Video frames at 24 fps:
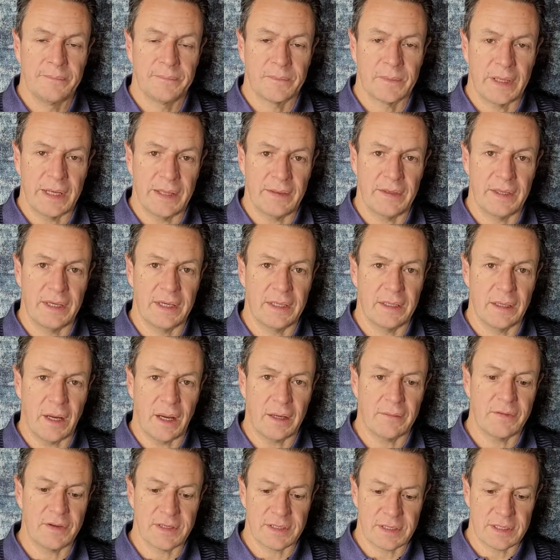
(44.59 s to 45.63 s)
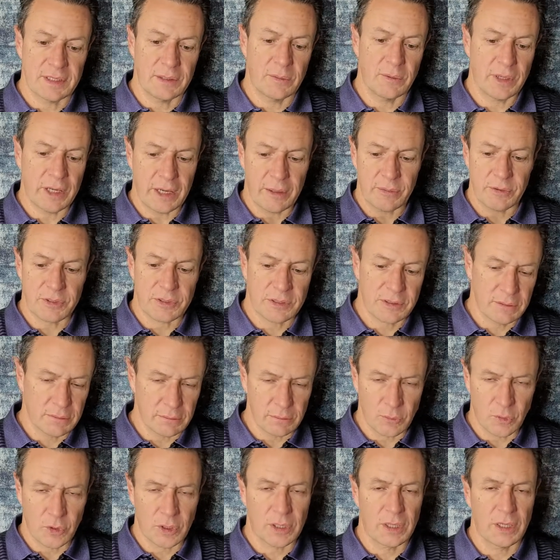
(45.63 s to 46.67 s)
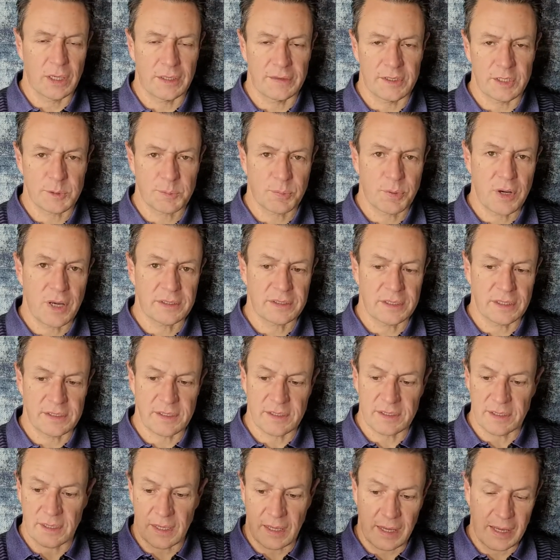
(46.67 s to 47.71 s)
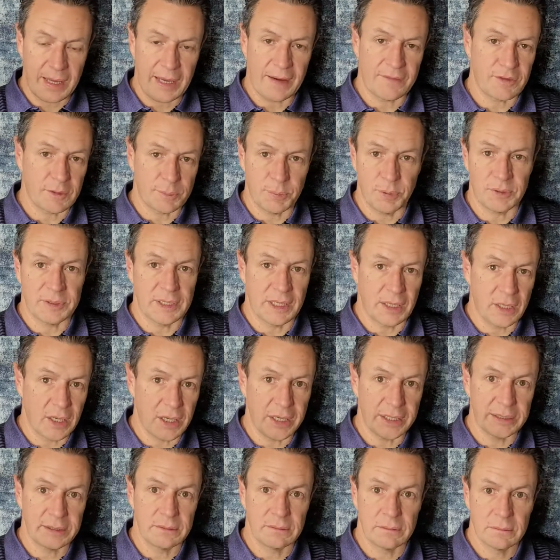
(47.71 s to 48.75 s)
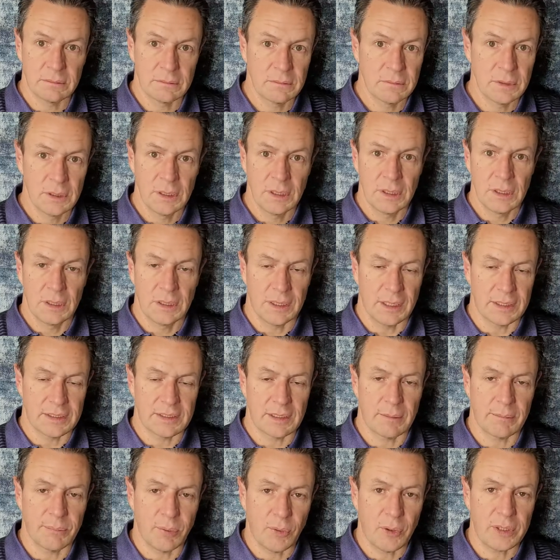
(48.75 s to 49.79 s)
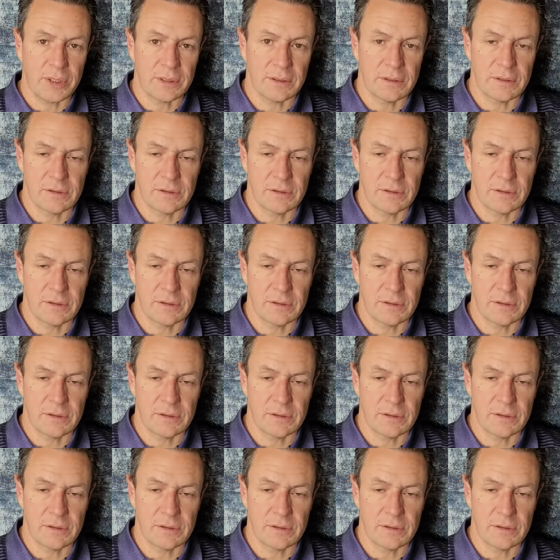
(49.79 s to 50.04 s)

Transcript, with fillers: And then obviously, when I was working on this project, I said, I have to put that on at some point.